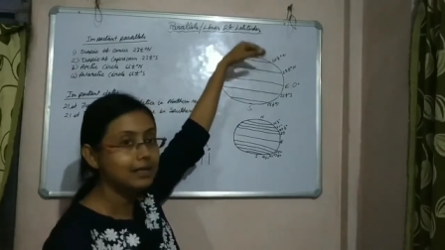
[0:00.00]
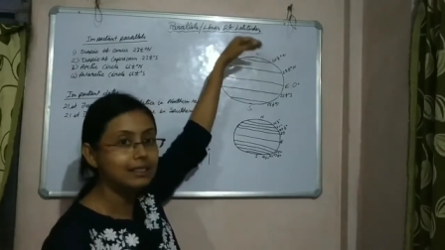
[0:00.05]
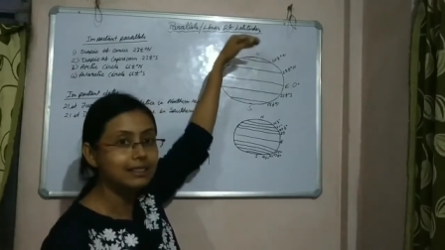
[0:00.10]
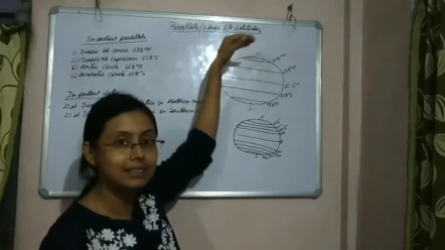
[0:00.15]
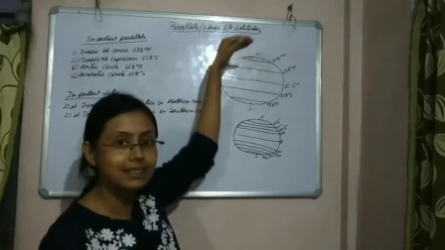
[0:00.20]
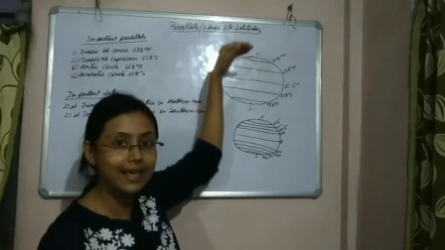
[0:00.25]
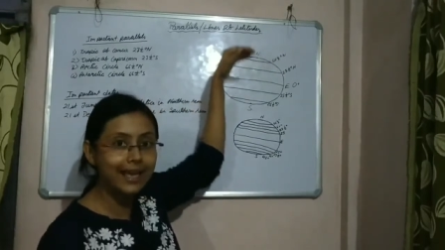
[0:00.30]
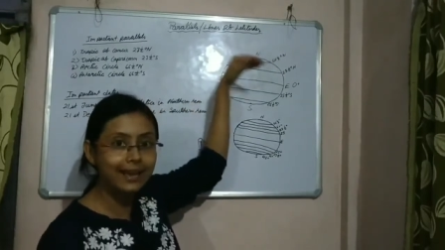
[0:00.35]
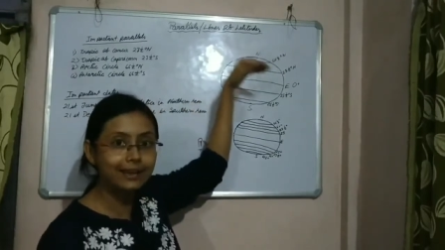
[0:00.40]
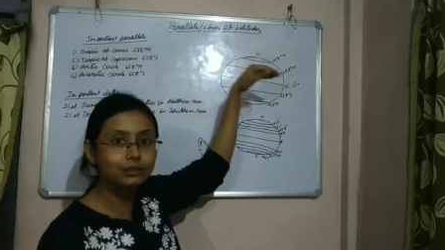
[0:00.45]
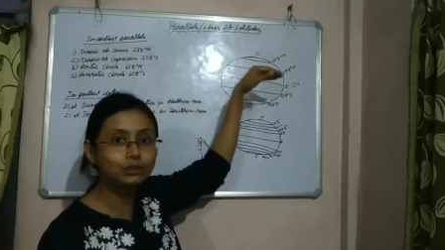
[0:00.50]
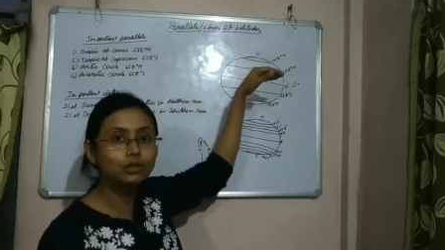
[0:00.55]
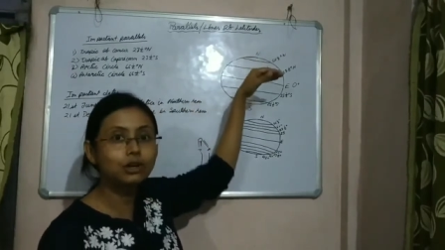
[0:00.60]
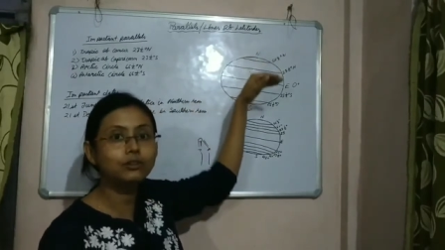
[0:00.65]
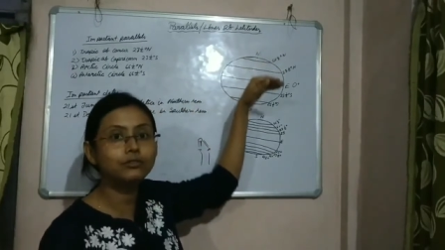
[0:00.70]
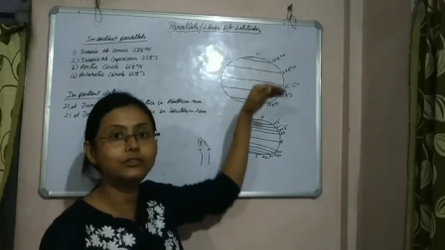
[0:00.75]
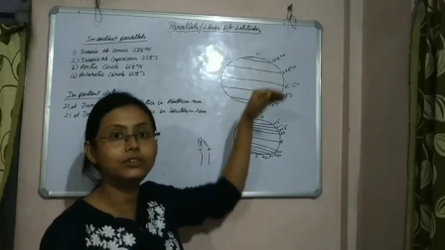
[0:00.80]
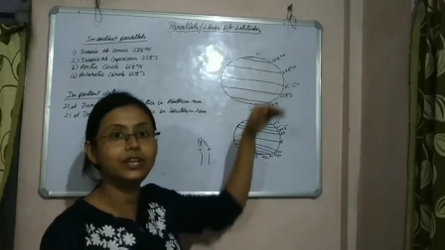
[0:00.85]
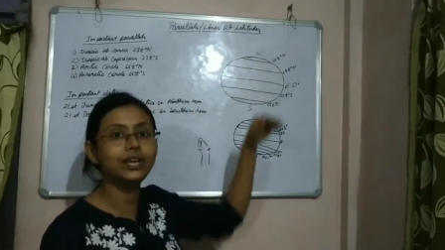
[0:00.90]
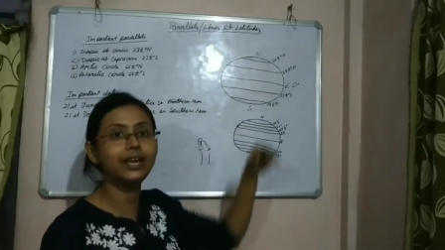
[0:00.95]
length
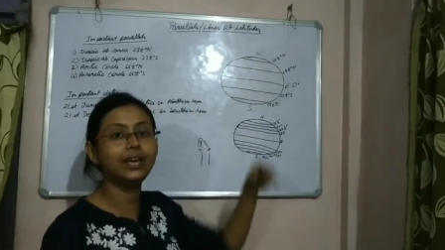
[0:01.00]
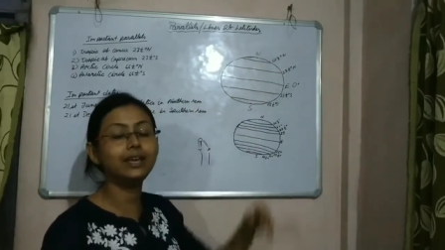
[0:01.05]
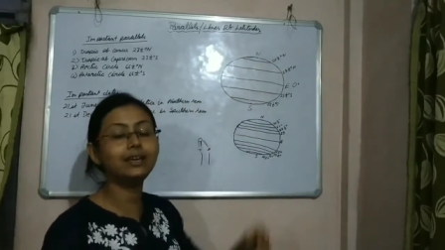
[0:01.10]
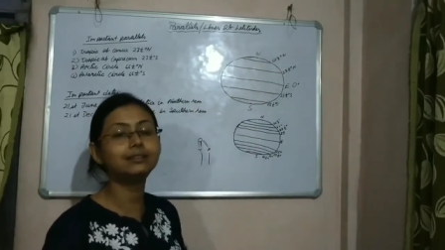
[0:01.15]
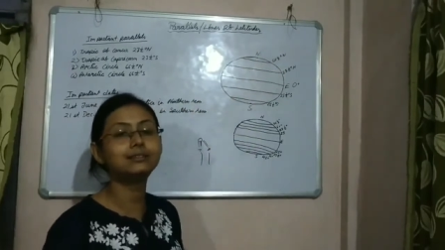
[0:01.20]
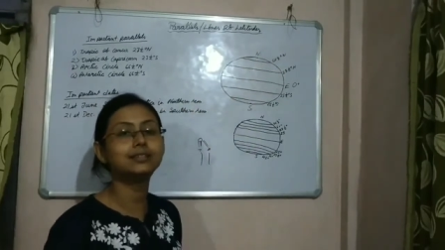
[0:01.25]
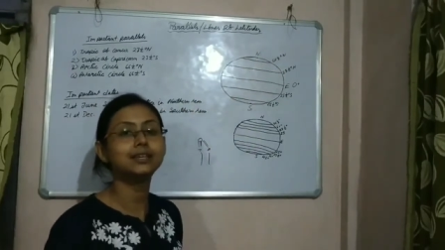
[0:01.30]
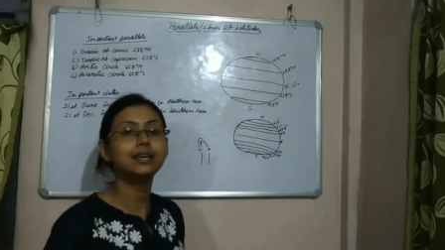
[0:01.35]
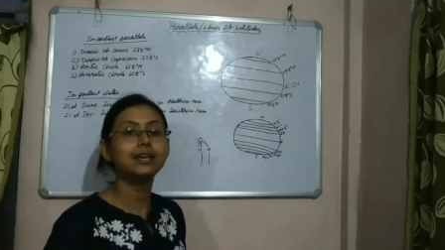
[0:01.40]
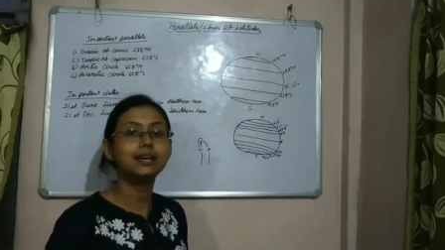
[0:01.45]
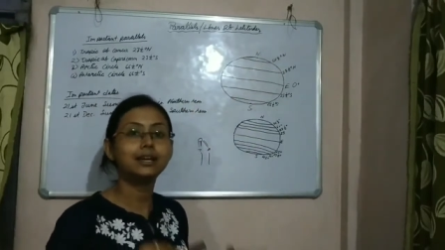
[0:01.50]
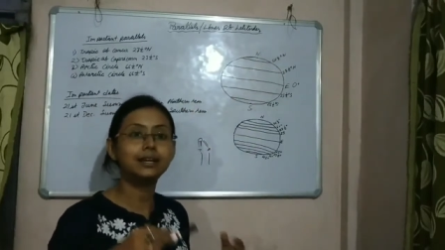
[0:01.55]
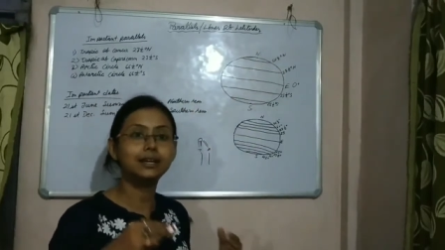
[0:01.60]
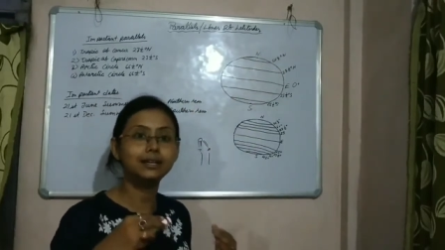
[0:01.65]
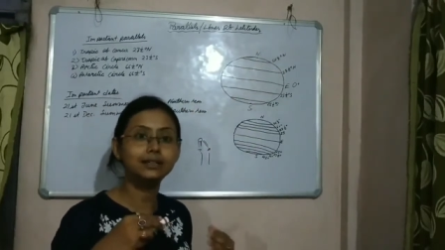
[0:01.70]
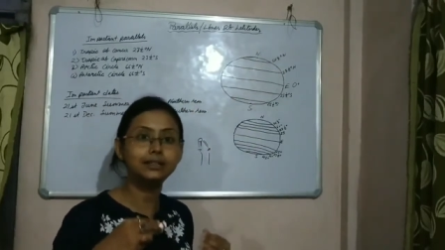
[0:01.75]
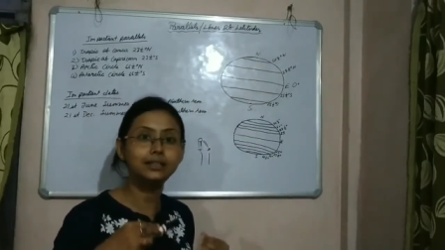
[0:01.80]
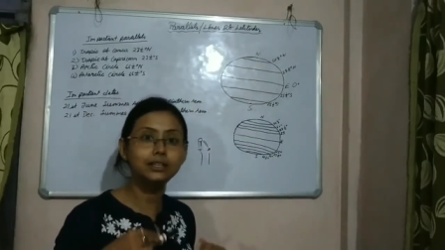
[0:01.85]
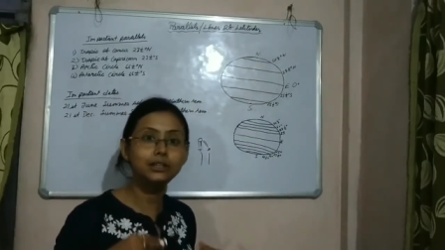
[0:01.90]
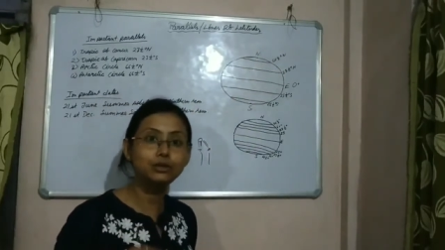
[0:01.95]
of days
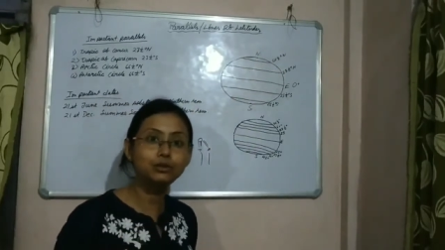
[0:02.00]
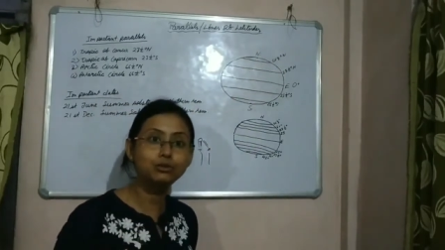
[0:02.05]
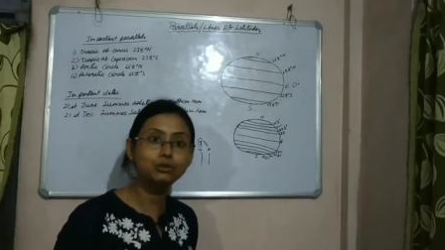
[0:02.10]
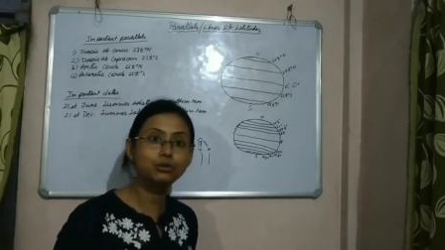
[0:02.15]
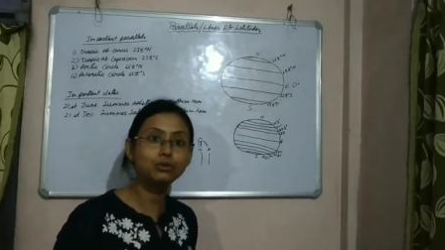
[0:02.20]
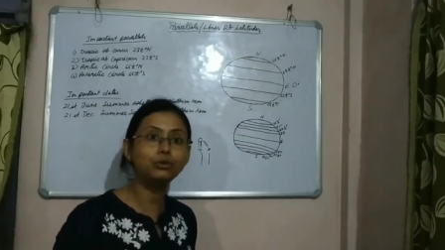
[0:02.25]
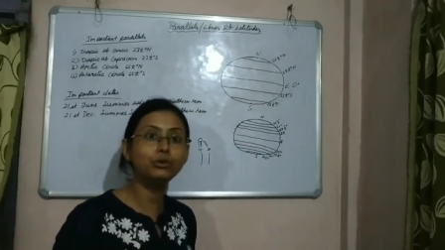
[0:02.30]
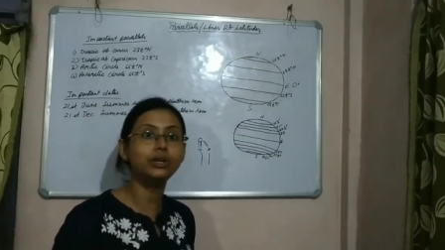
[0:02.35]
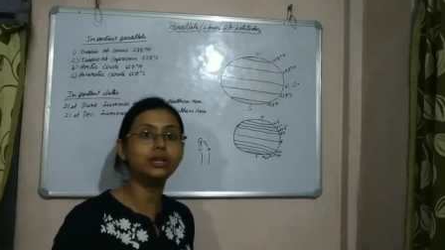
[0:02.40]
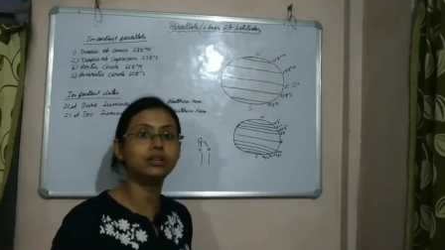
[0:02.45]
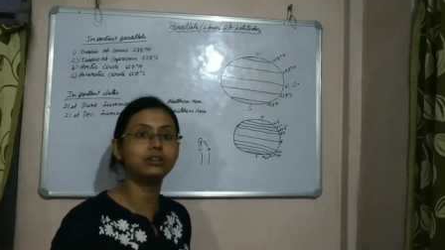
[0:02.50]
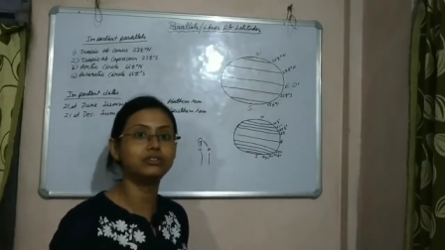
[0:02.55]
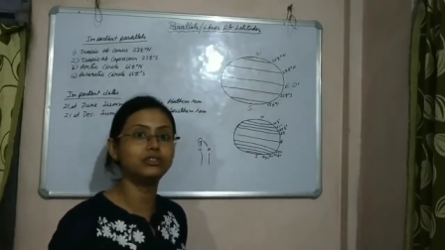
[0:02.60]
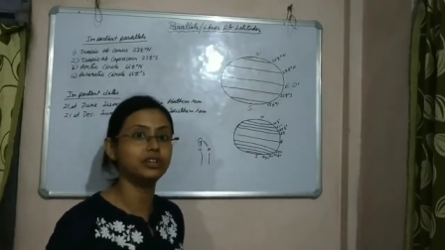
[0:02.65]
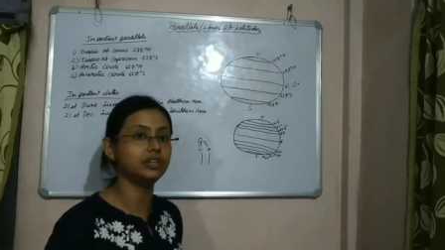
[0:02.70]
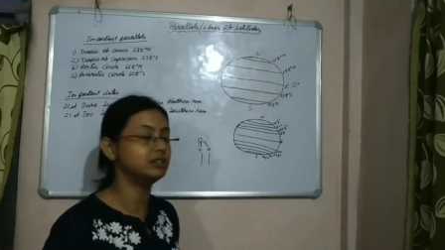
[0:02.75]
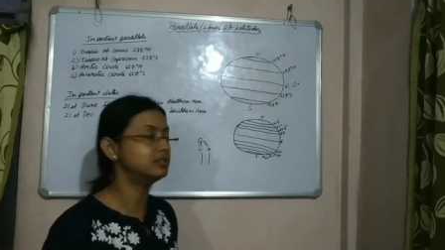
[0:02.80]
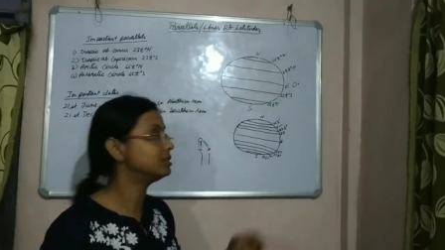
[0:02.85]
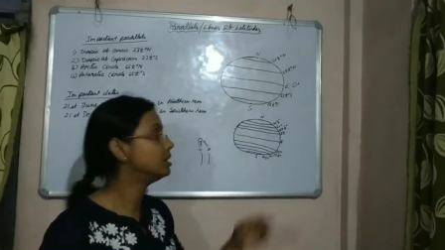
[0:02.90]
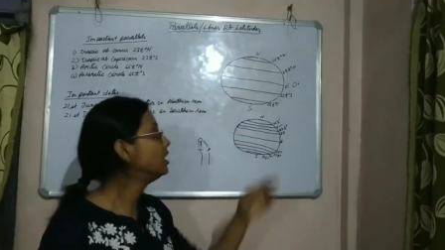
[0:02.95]
continue to increase.